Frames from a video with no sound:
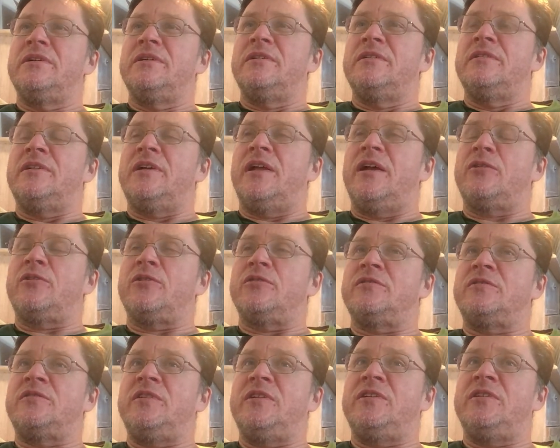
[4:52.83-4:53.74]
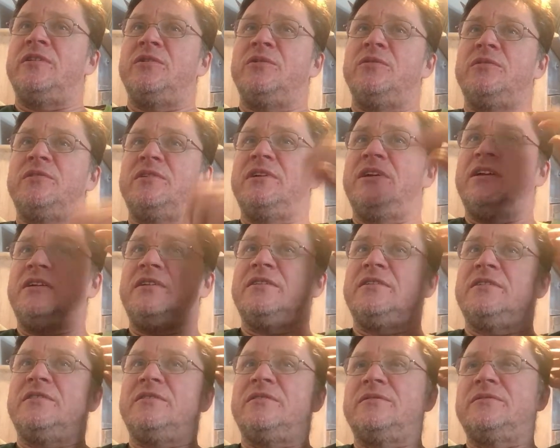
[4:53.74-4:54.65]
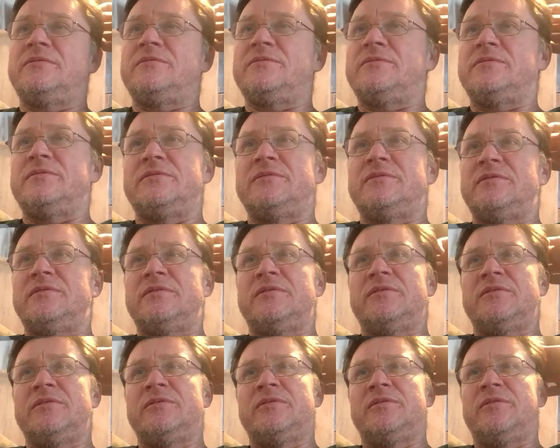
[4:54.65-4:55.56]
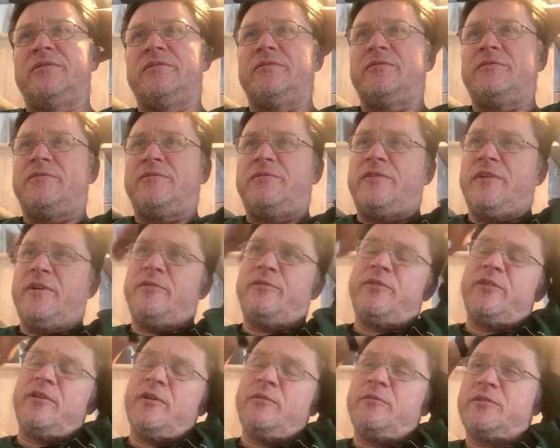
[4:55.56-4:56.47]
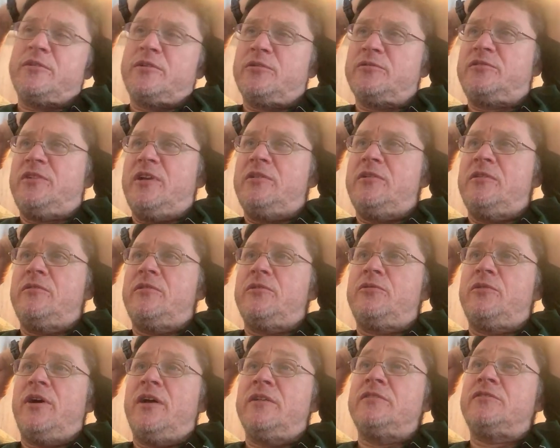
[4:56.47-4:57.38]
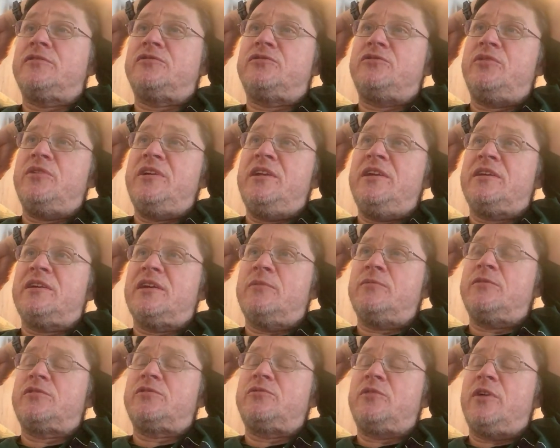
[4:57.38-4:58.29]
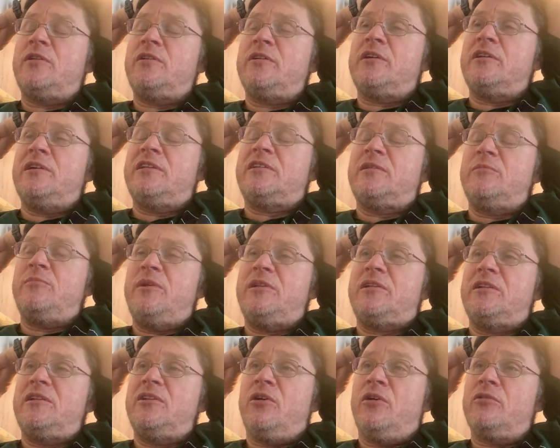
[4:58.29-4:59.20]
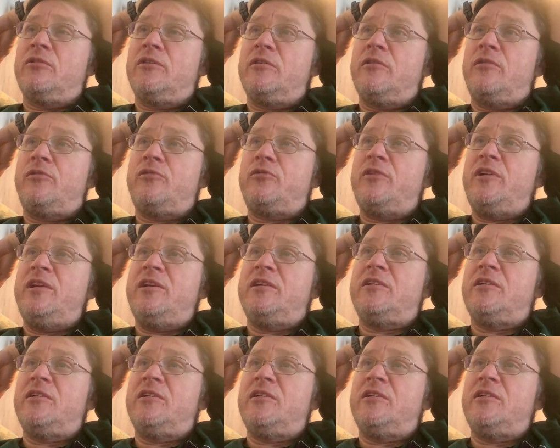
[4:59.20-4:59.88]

Then I continued on the 5th, I was continuing the run streak. I was running a little bit longer, 3